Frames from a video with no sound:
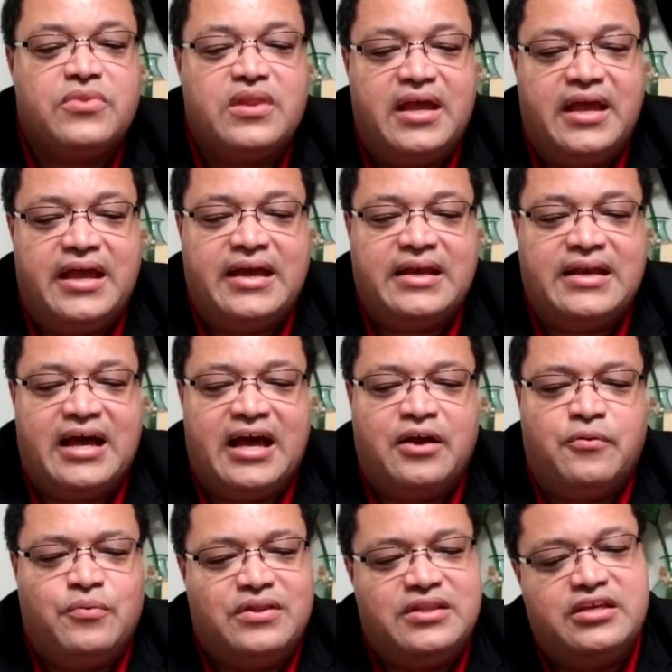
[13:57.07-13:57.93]
And I
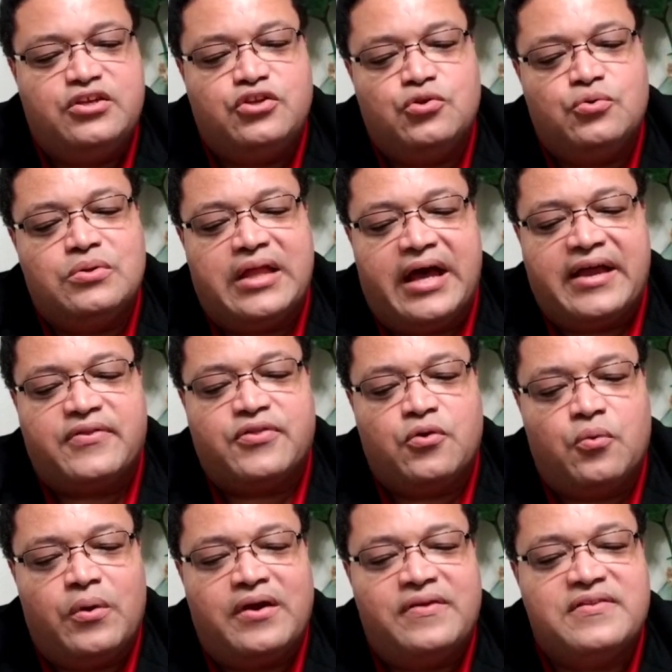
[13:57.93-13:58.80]
really do like the
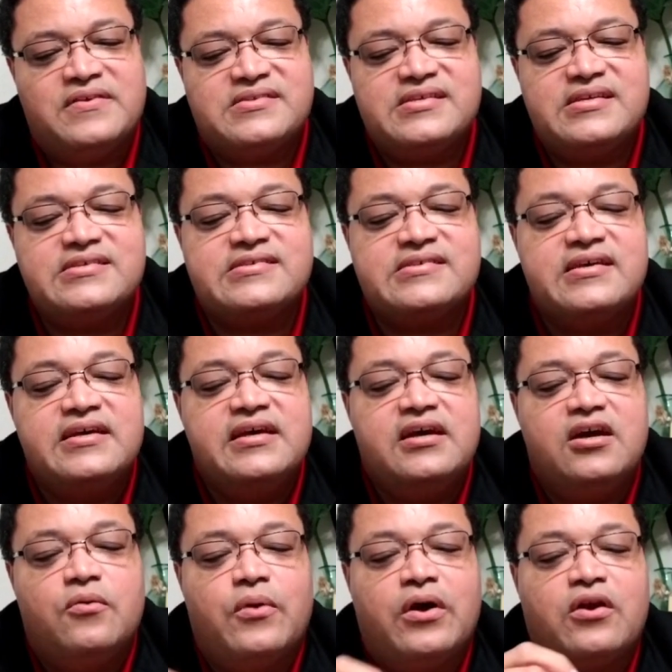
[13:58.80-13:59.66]
way this is.
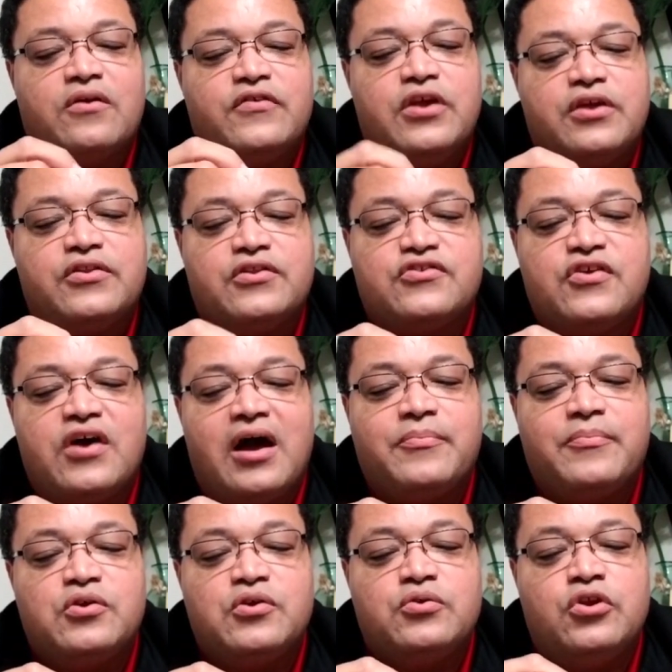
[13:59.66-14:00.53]
Right over here at the
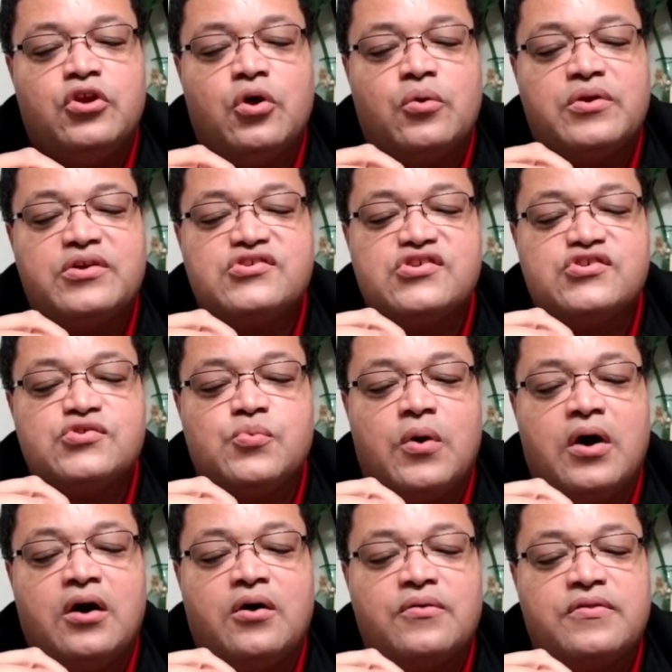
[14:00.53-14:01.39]
top, you notice as
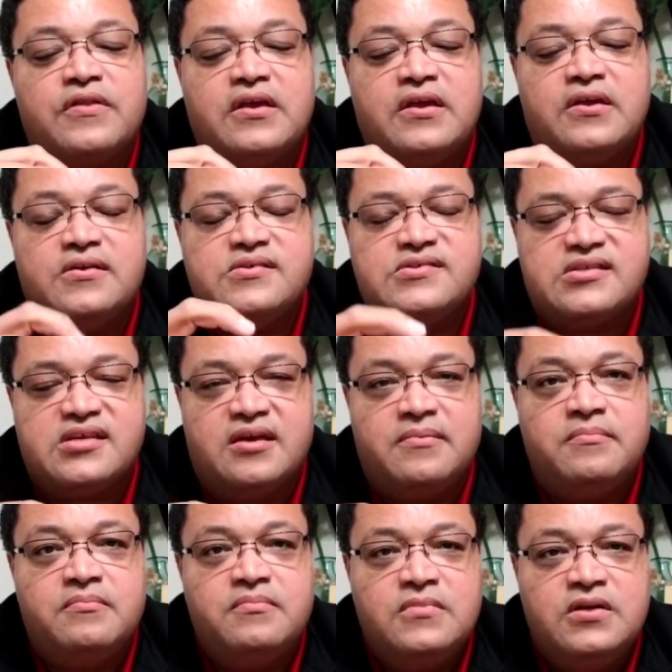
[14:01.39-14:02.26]
well the
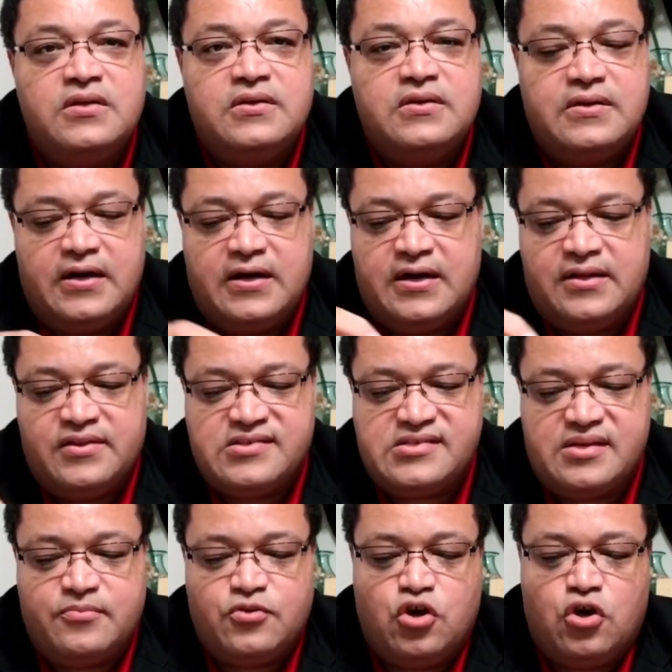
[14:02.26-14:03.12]
SIM
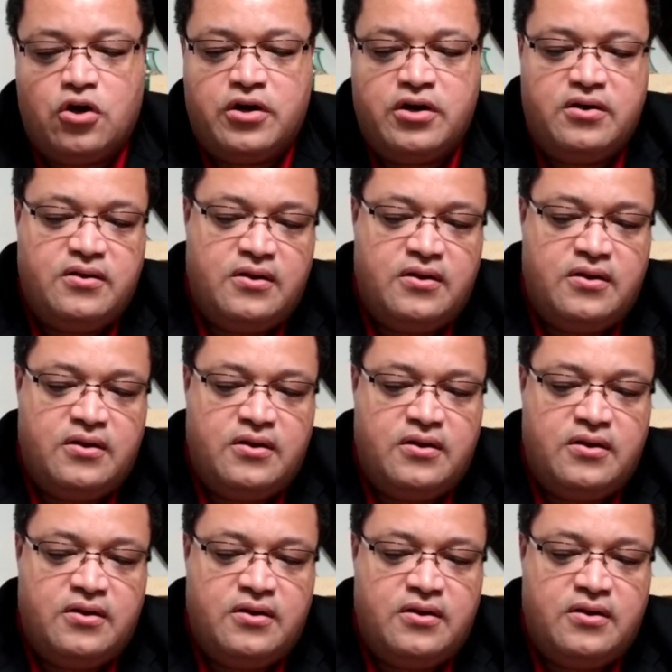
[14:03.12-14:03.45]
card,